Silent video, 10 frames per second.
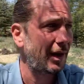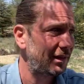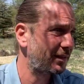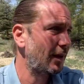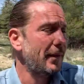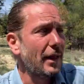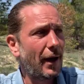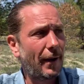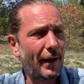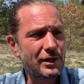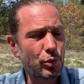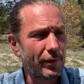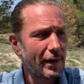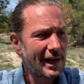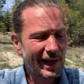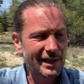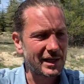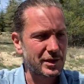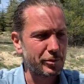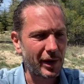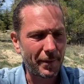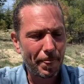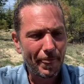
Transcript: maths and so on, like this. But